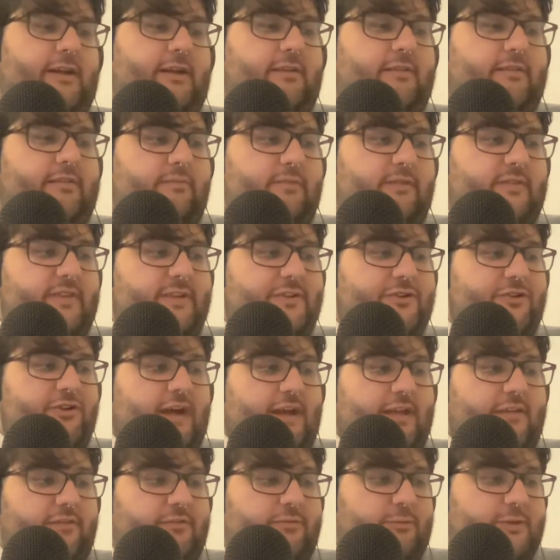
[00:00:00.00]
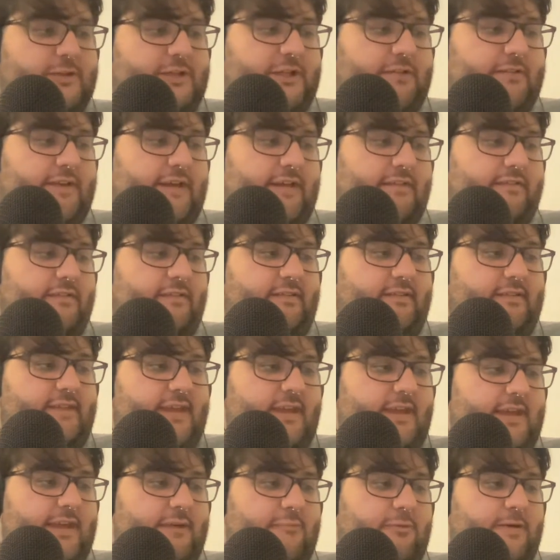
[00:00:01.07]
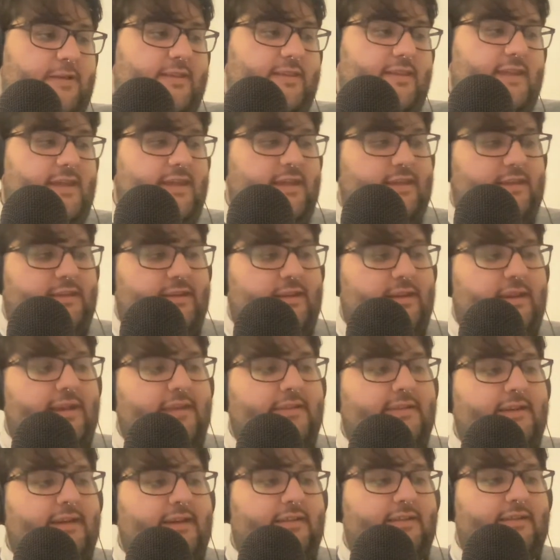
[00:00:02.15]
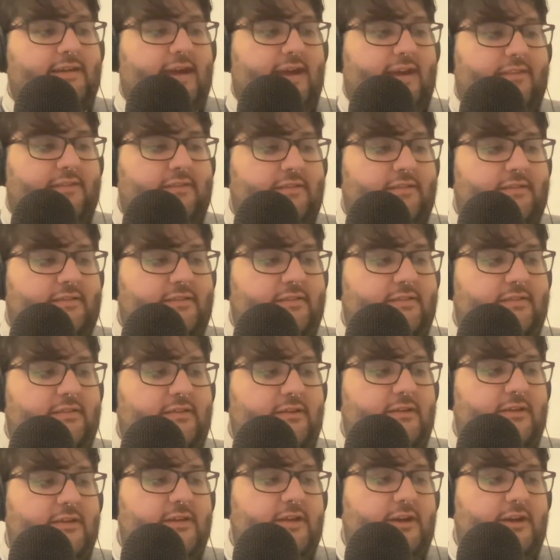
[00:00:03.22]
some of the trends which you tend to see with the leading indicators as to,